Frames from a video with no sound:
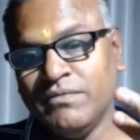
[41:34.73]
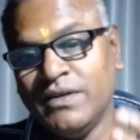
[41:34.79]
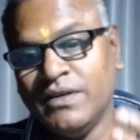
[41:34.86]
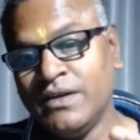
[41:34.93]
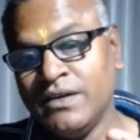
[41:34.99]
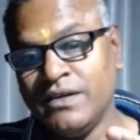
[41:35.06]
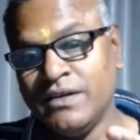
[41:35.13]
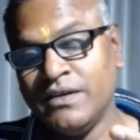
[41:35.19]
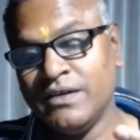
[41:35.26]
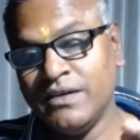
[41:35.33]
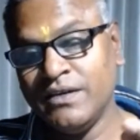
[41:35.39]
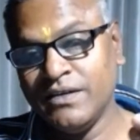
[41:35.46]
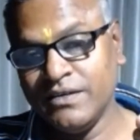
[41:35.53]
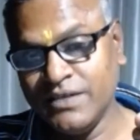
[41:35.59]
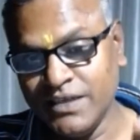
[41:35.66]

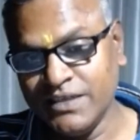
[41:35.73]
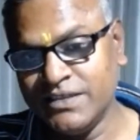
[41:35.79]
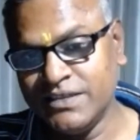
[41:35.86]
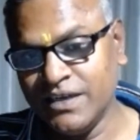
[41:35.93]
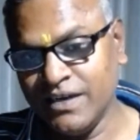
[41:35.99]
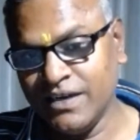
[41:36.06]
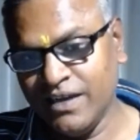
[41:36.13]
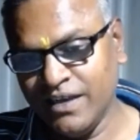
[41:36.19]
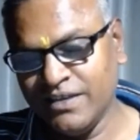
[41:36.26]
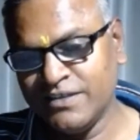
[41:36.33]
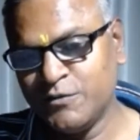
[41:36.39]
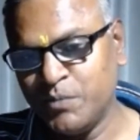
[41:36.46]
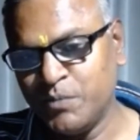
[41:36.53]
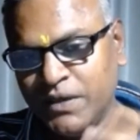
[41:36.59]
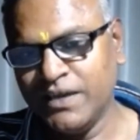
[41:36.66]
a teacher and
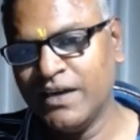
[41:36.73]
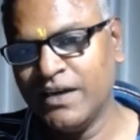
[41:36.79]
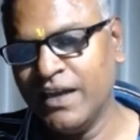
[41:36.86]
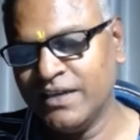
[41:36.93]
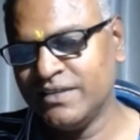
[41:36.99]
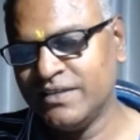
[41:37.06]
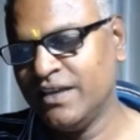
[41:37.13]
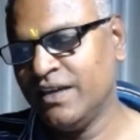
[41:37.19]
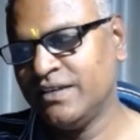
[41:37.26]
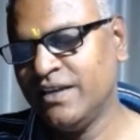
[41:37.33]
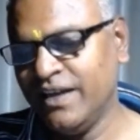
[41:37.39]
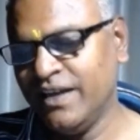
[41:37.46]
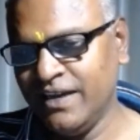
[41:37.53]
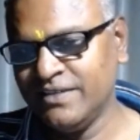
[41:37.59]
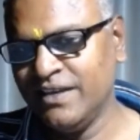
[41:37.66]
speak like that
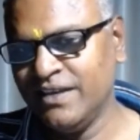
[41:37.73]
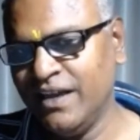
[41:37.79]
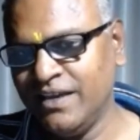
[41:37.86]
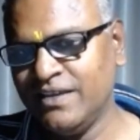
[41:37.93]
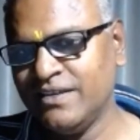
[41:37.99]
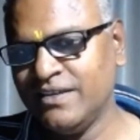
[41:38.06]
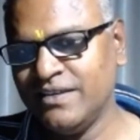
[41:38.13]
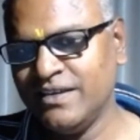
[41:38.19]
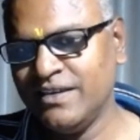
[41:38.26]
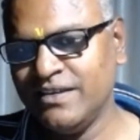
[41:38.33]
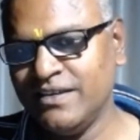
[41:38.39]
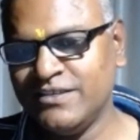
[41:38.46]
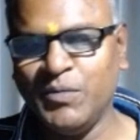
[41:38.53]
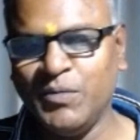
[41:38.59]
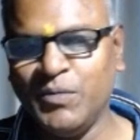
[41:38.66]
as I
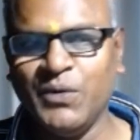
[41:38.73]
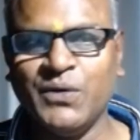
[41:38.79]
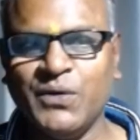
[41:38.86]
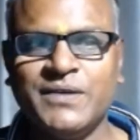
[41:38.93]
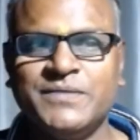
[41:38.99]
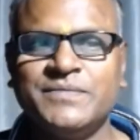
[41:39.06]
spoke.